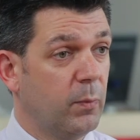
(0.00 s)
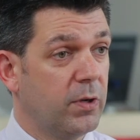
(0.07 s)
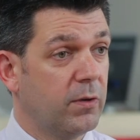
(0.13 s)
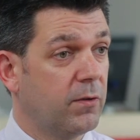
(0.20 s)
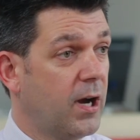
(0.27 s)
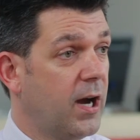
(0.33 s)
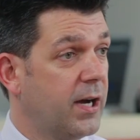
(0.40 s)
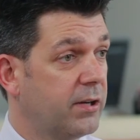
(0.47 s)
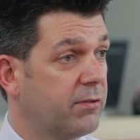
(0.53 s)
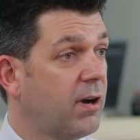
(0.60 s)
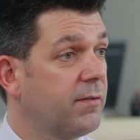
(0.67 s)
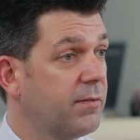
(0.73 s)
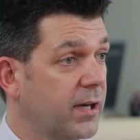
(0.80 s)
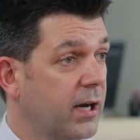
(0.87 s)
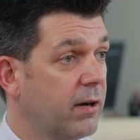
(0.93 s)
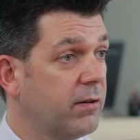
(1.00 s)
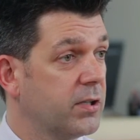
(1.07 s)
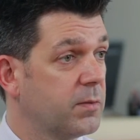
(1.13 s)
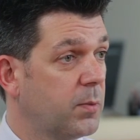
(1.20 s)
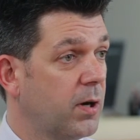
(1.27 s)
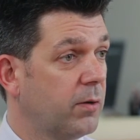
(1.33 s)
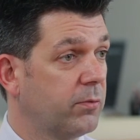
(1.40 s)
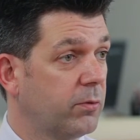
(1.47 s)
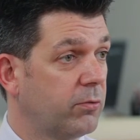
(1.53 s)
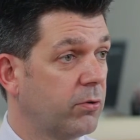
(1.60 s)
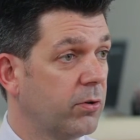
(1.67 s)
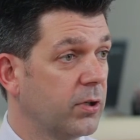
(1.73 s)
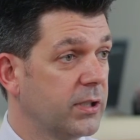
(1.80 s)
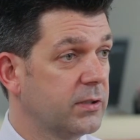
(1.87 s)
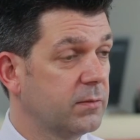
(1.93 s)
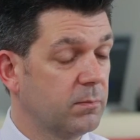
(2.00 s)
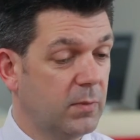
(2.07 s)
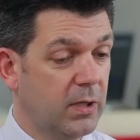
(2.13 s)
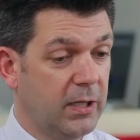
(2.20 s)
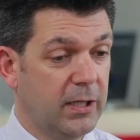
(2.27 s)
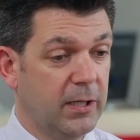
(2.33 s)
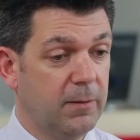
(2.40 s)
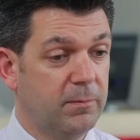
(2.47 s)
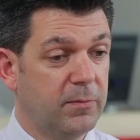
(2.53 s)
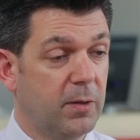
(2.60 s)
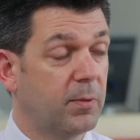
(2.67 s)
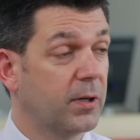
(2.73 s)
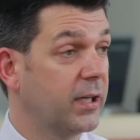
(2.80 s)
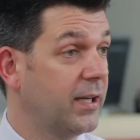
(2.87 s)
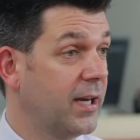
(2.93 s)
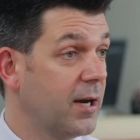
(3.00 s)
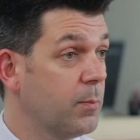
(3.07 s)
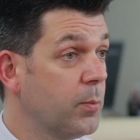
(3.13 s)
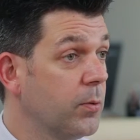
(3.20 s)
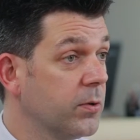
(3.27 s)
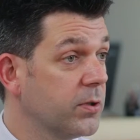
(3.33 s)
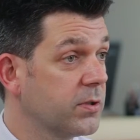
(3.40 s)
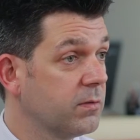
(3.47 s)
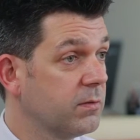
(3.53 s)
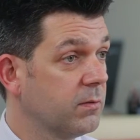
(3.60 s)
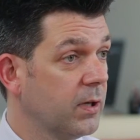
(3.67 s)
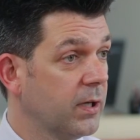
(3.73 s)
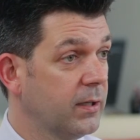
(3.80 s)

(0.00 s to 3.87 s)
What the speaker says: where you've got high traffic areas, perhaps with trolleys, typically in airports.